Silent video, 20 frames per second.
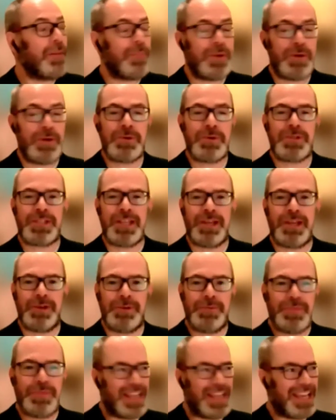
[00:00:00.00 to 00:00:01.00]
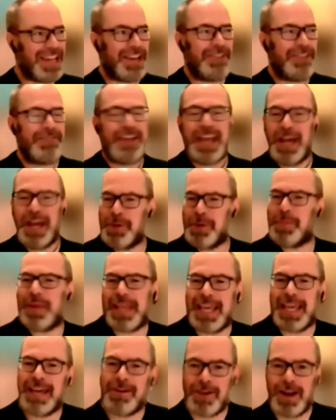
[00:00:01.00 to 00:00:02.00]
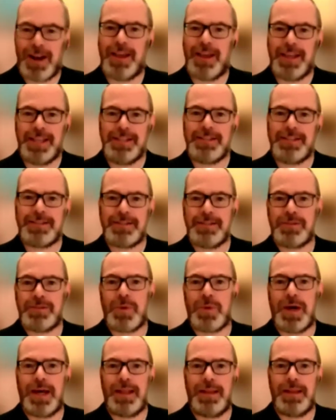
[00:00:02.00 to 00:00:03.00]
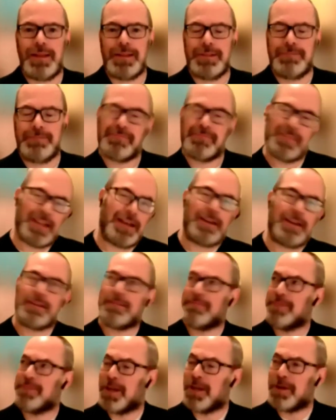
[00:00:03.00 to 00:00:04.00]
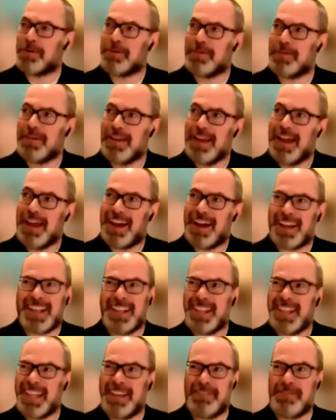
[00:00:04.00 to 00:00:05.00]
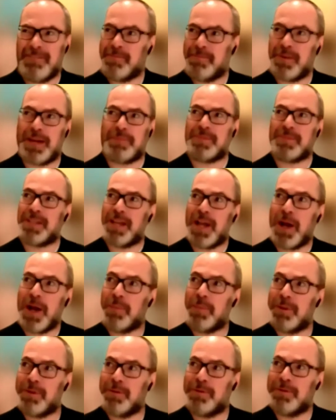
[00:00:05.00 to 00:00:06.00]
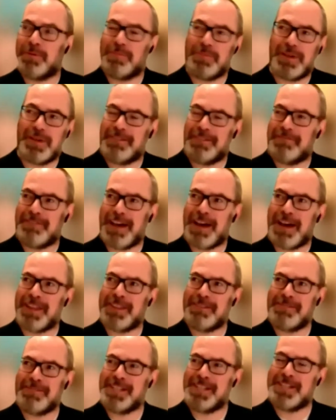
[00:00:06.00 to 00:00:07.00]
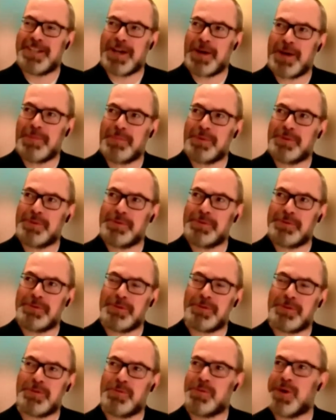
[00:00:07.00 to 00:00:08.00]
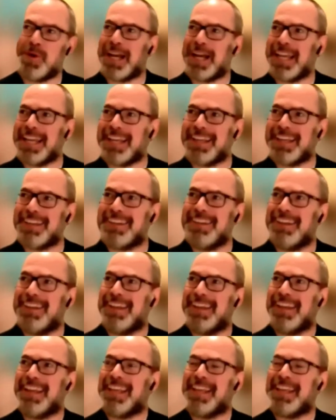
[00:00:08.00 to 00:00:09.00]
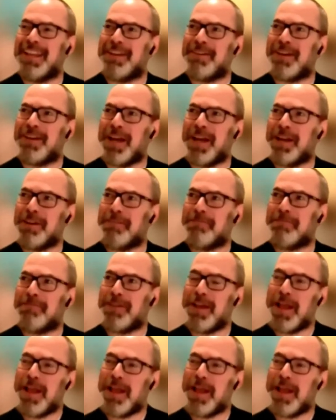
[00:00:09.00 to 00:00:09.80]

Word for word: but also kind of helping our clients as well. And I can think of perhaps a couple of other examples where, kind of